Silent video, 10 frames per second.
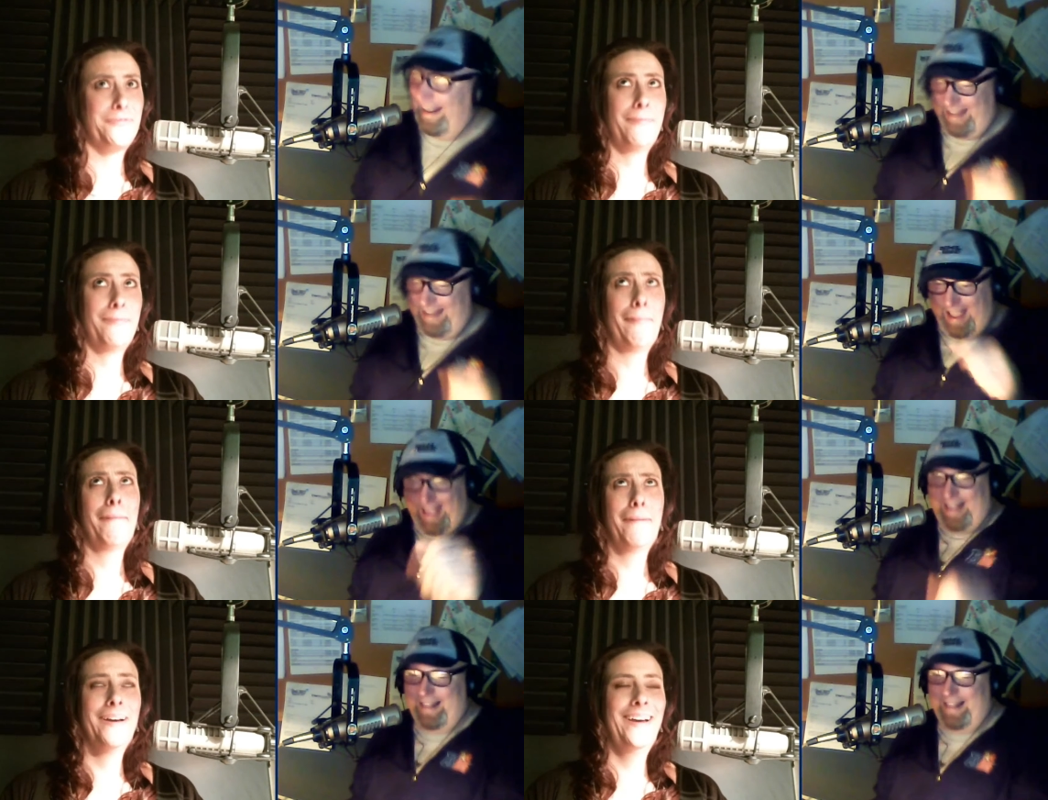
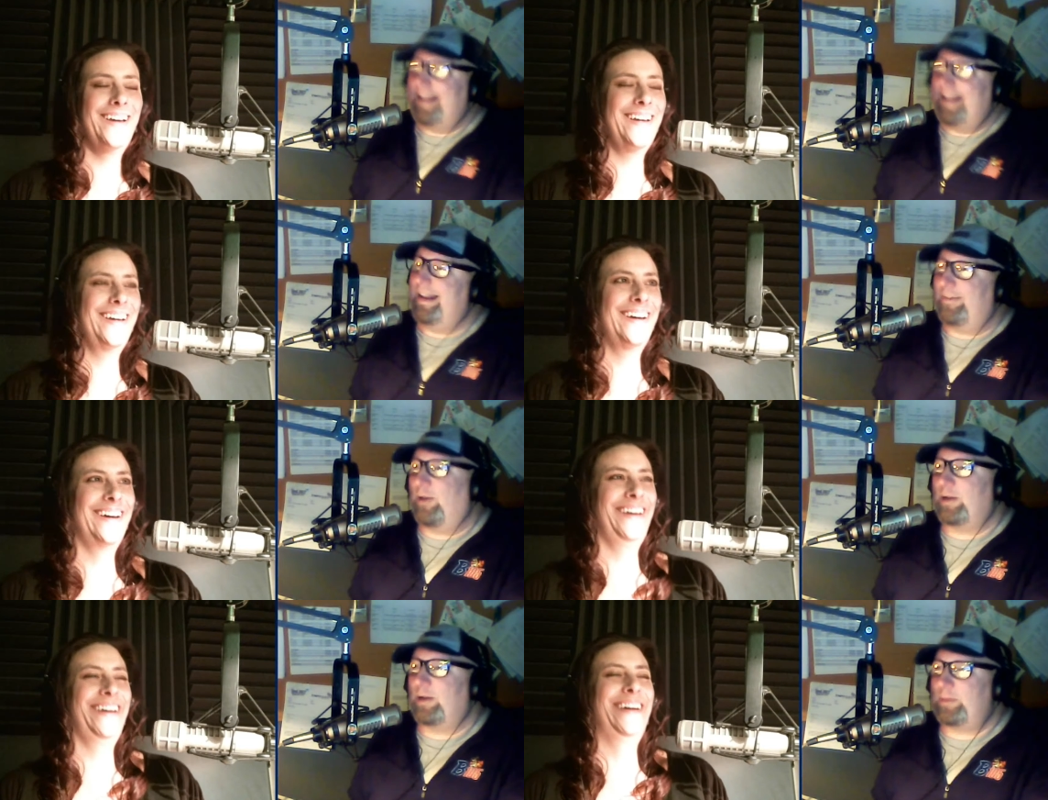Speaker 1: yeah, and then of
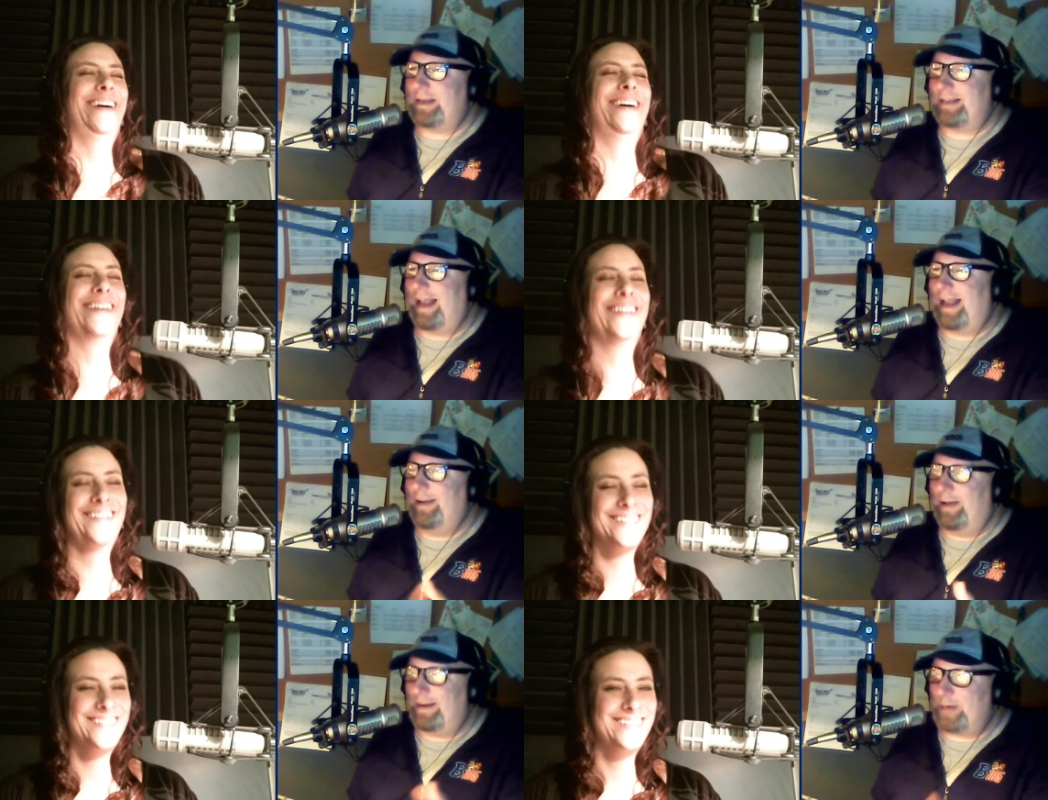course because I knew
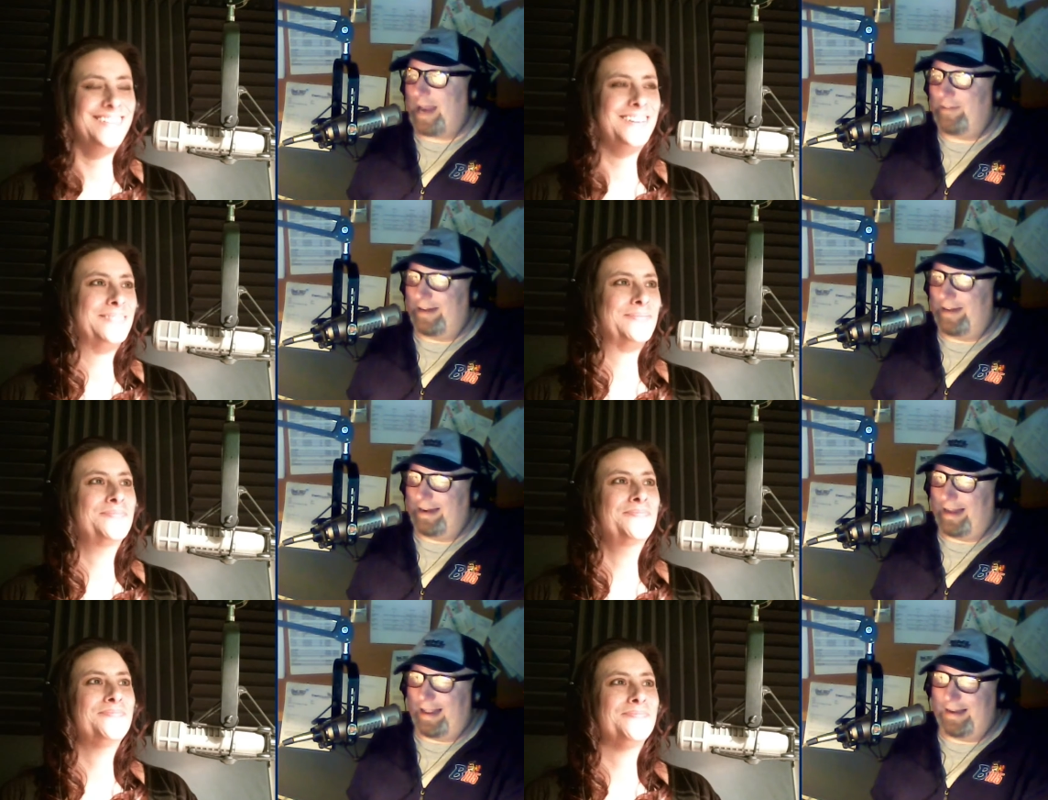how to drive in
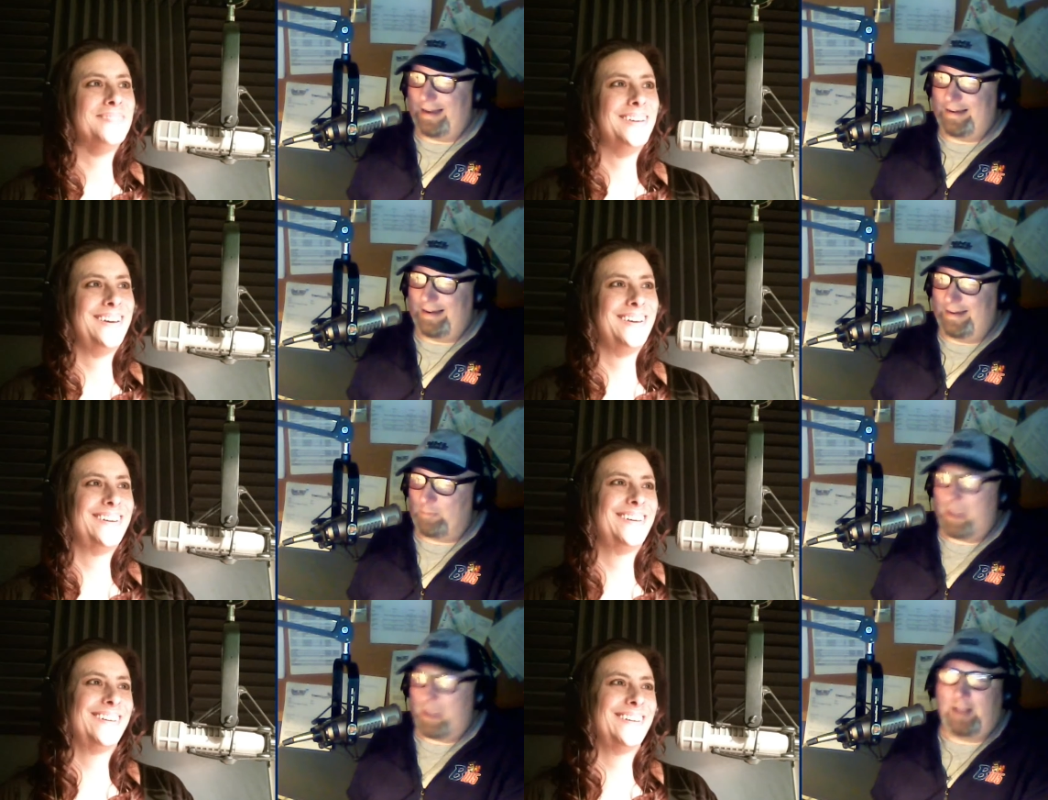it, I'd
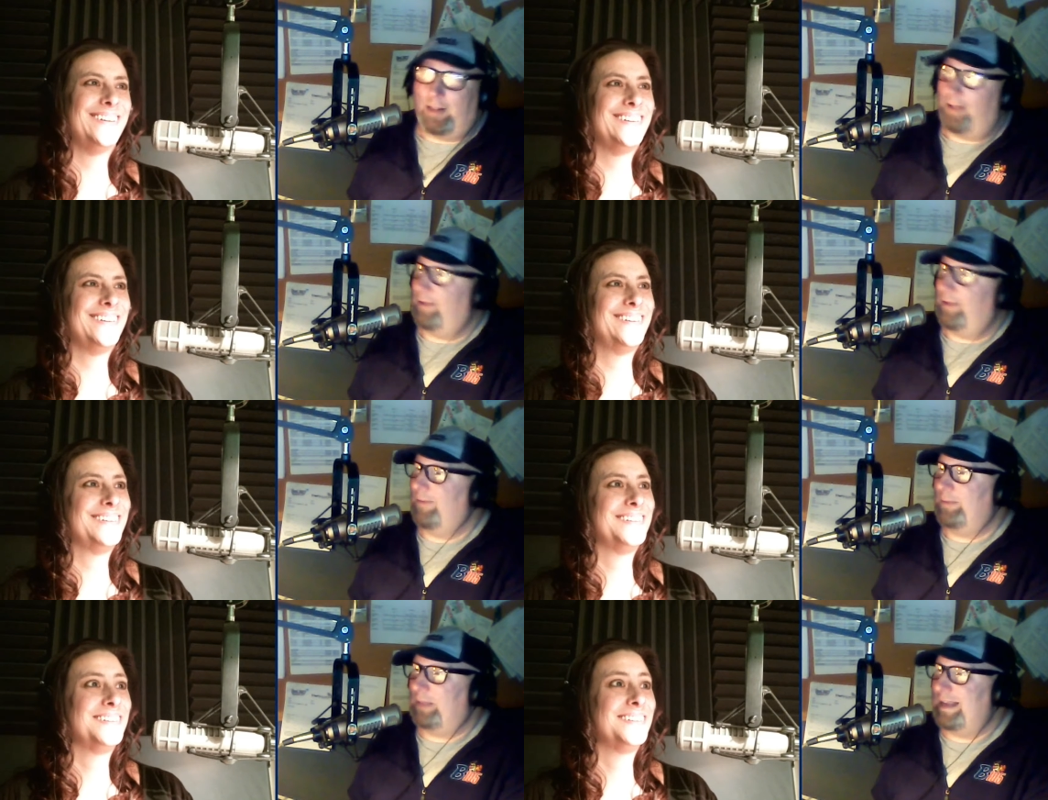peel all over
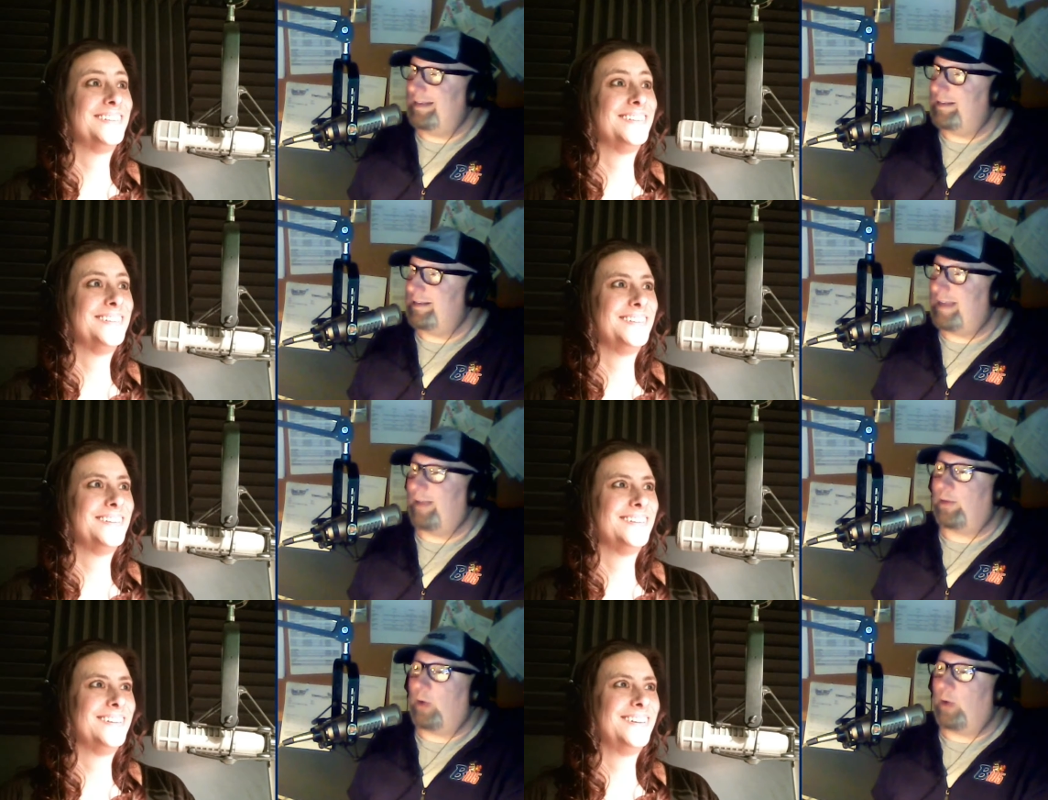the place and scare
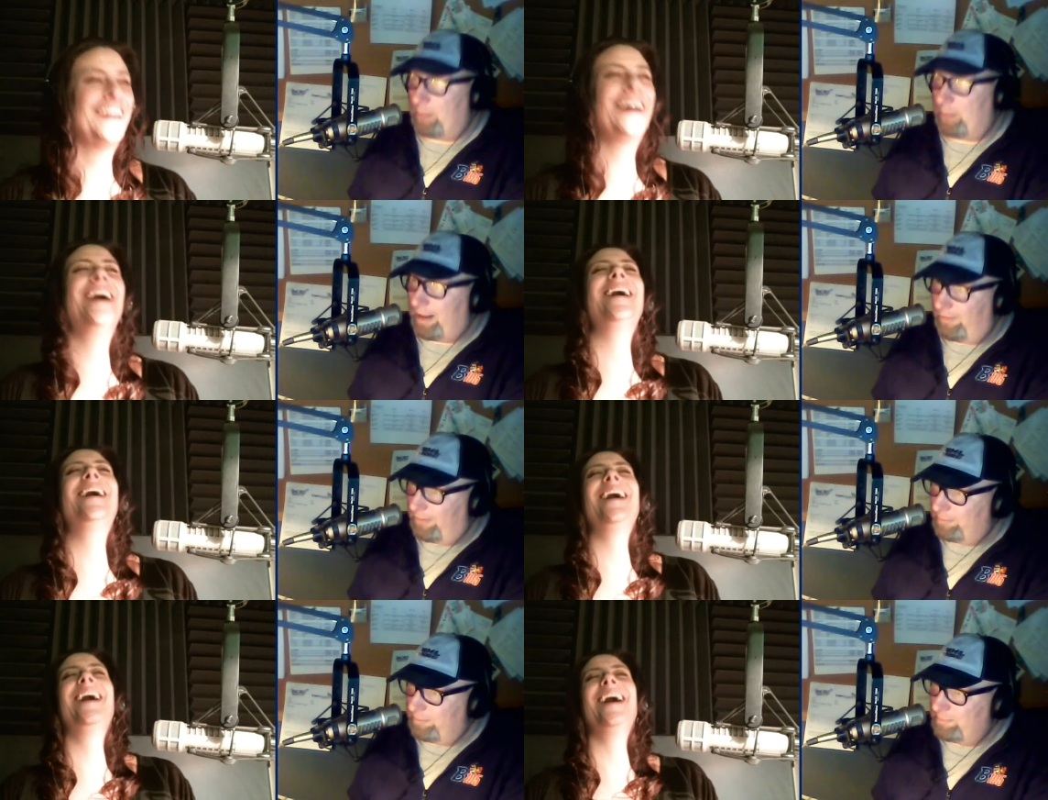the crap out of
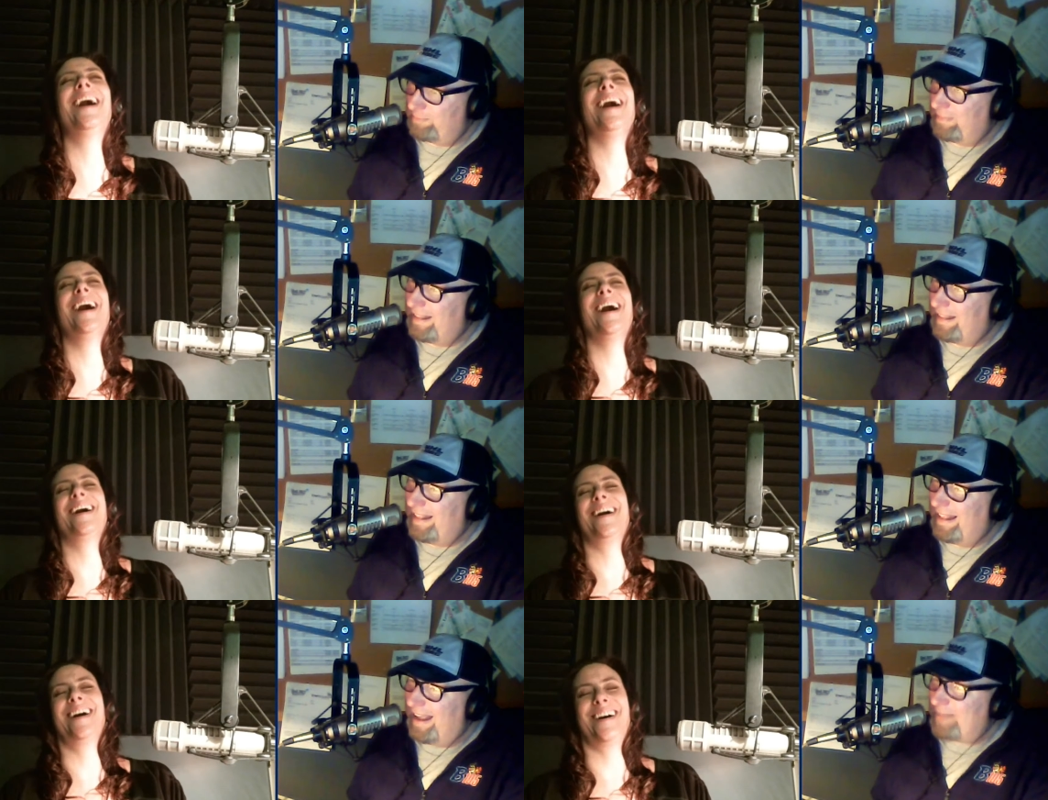them.
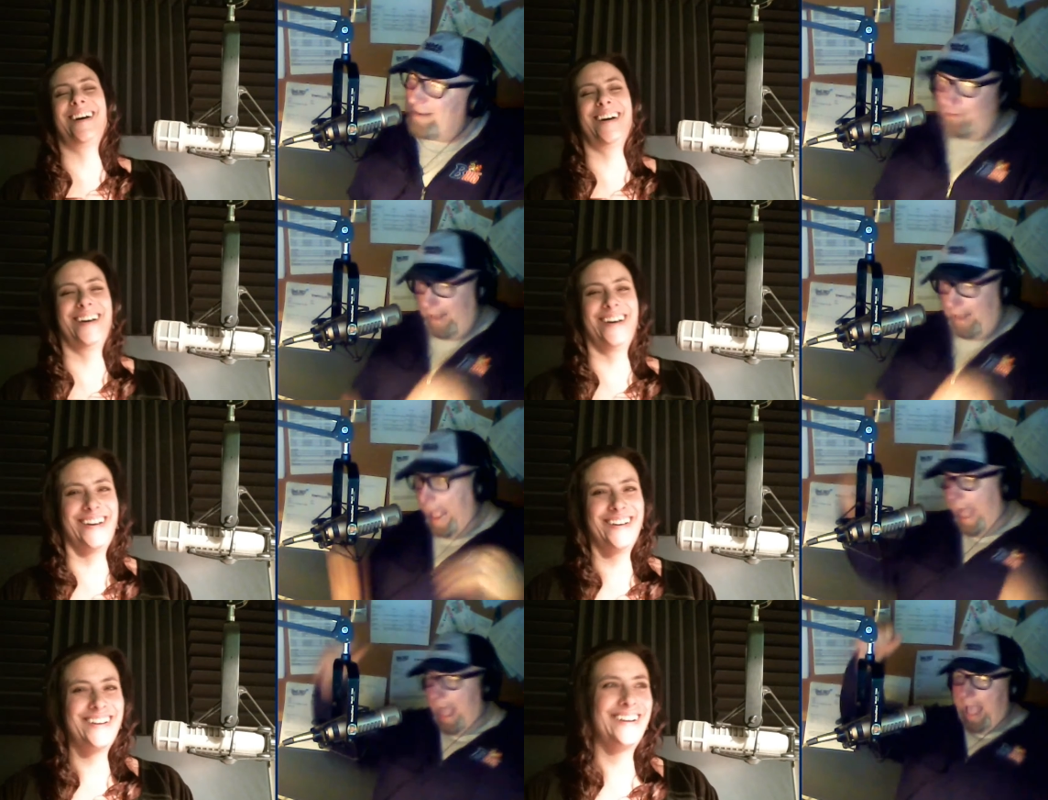I'd be going
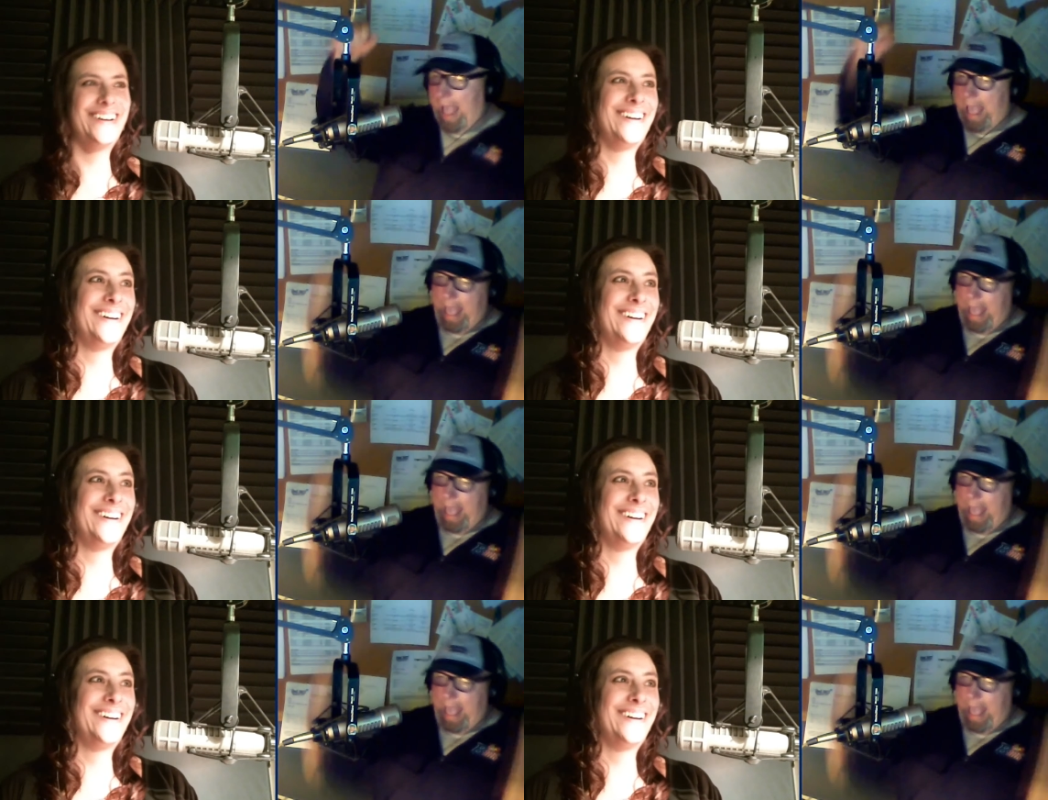ah